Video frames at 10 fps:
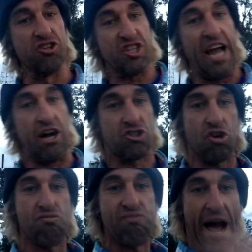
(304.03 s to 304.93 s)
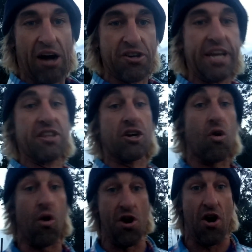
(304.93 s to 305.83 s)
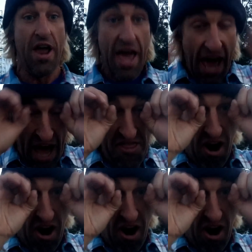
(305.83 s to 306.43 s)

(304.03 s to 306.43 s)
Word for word: Scouts are rounding the corner and